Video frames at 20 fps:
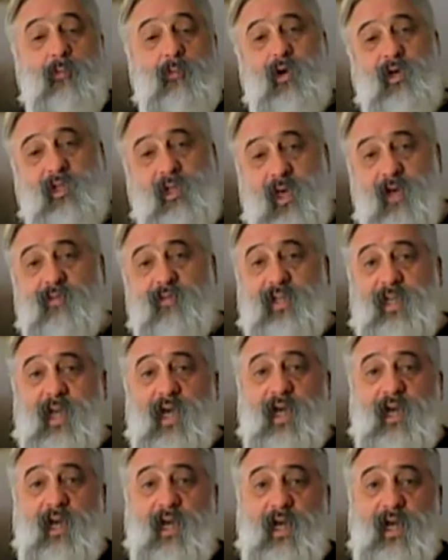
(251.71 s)
Because
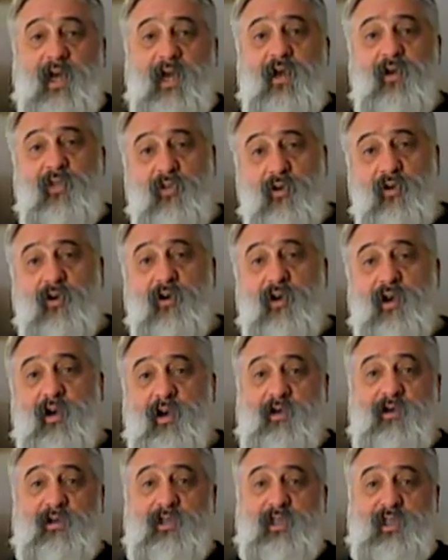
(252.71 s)
evidently, they're not
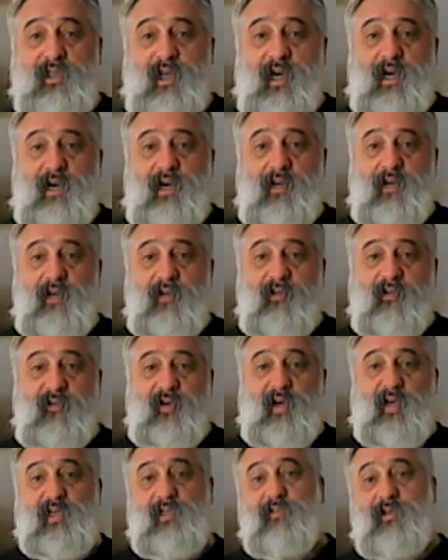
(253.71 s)
understanding the
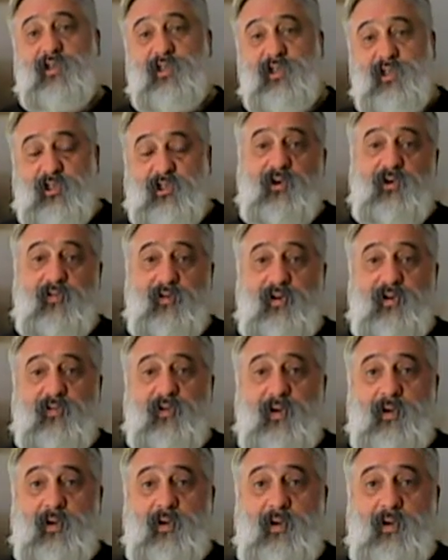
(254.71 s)
phase of conservative.